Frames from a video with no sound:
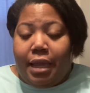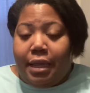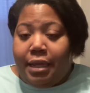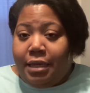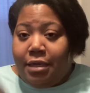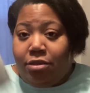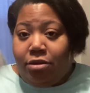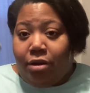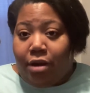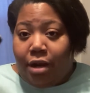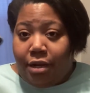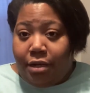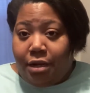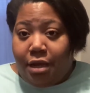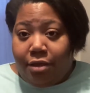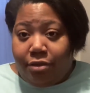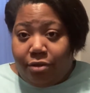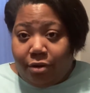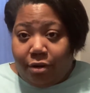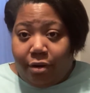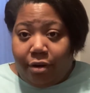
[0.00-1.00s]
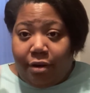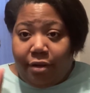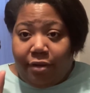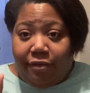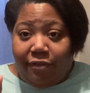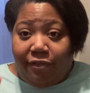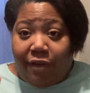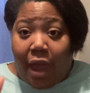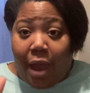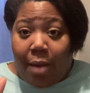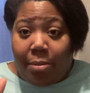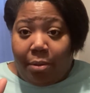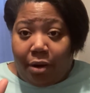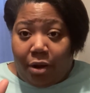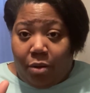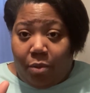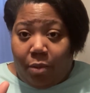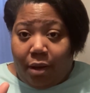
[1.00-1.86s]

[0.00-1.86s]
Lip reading: either another fabric